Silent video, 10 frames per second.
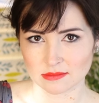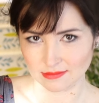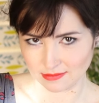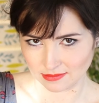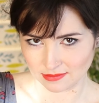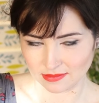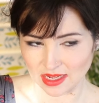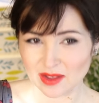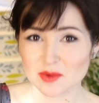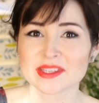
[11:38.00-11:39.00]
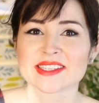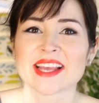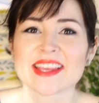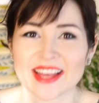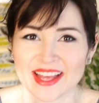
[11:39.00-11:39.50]
I always
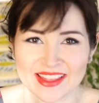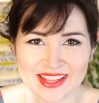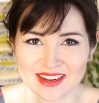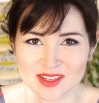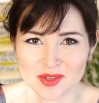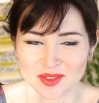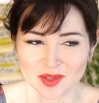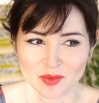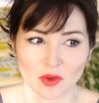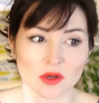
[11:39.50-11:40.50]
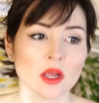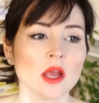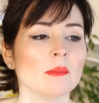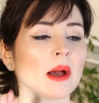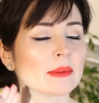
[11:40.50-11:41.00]
say that and then I do another one,
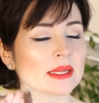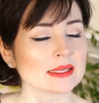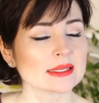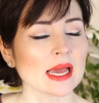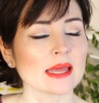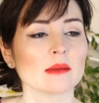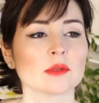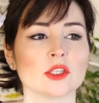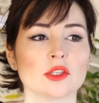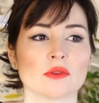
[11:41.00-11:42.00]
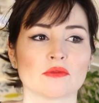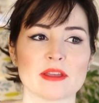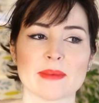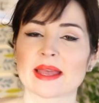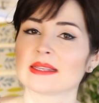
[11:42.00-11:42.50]
but I'm gonna say that I'm gonna do
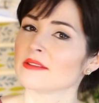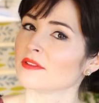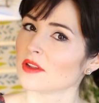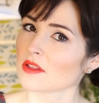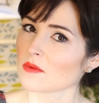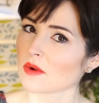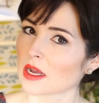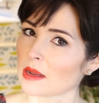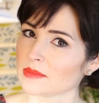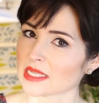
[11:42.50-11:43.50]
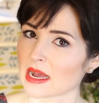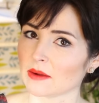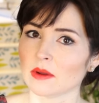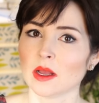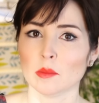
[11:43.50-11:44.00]
three makes. If another one comes
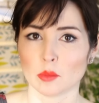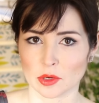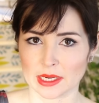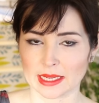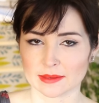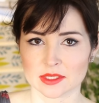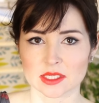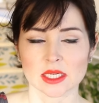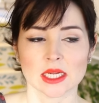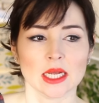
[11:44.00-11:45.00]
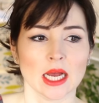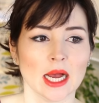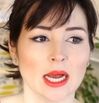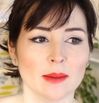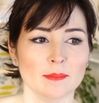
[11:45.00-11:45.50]
out, brilliant.
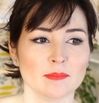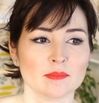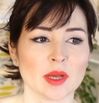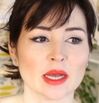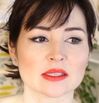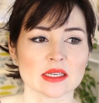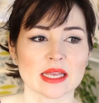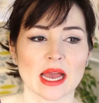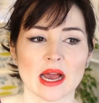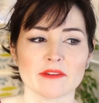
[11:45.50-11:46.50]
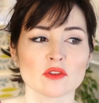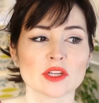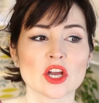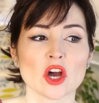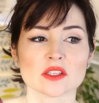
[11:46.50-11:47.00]
But yeah, I've
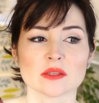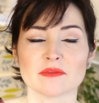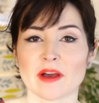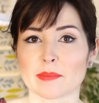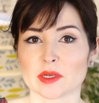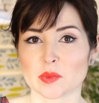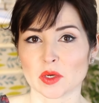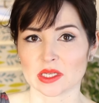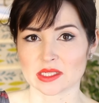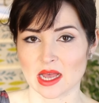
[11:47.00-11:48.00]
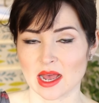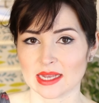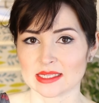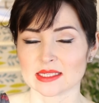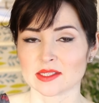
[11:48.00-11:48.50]
already got some fabrics put
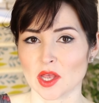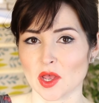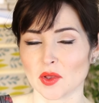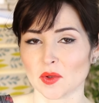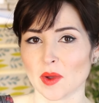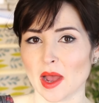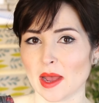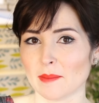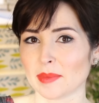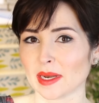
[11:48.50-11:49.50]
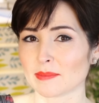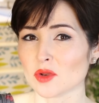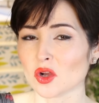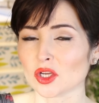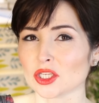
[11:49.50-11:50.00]
aside, so but
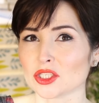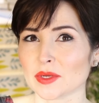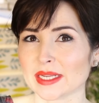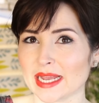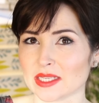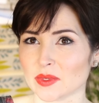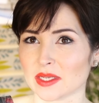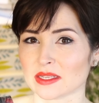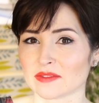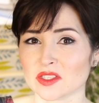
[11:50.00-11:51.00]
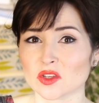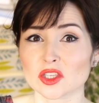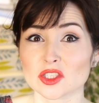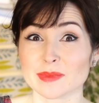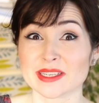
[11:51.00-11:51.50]
I'm not going to do it next week because I've still
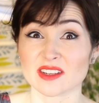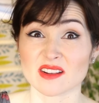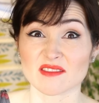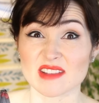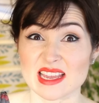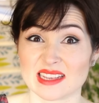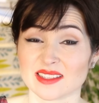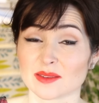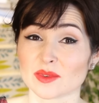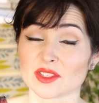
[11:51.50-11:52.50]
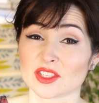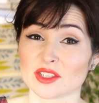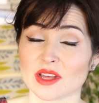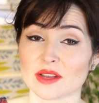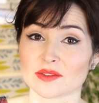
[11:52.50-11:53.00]
got to do my dungarees and I want to
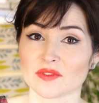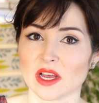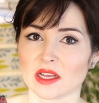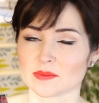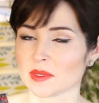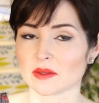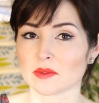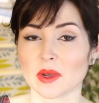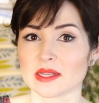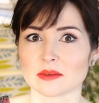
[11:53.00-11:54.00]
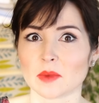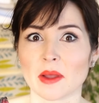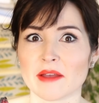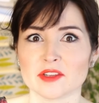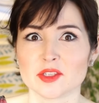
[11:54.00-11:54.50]
do those first, but otherwise I
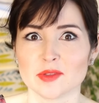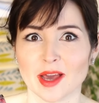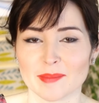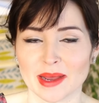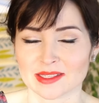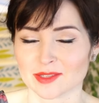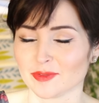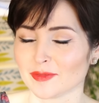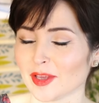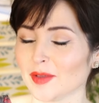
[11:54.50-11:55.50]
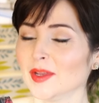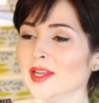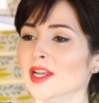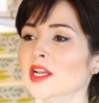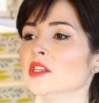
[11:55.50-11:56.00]
won't ever do that pattern review.
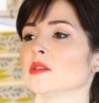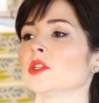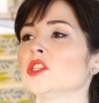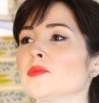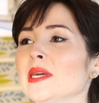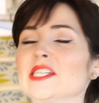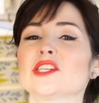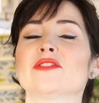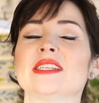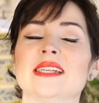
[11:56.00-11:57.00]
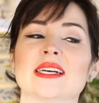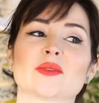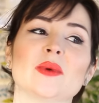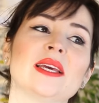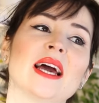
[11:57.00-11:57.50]
So I'm going to do my dungarees
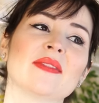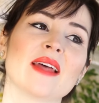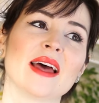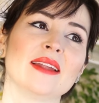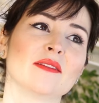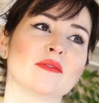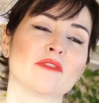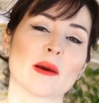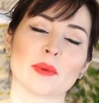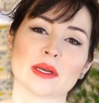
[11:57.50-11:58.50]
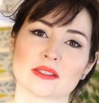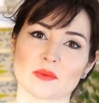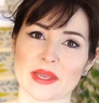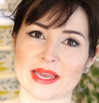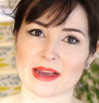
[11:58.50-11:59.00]
next week and then fabrics
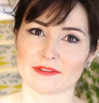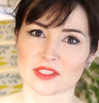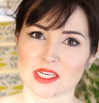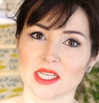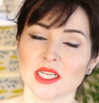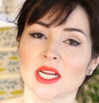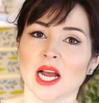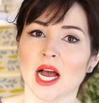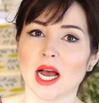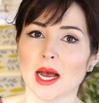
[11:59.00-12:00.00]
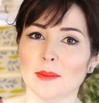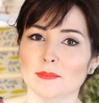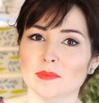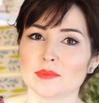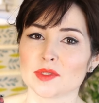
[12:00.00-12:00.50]
the week after.
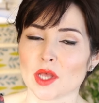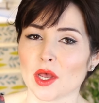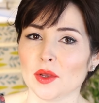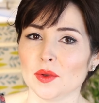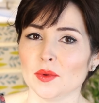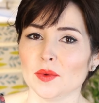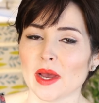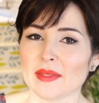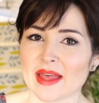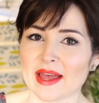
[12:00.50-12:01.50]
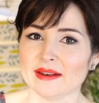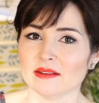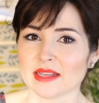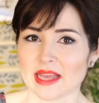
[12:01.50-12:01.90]
So, and then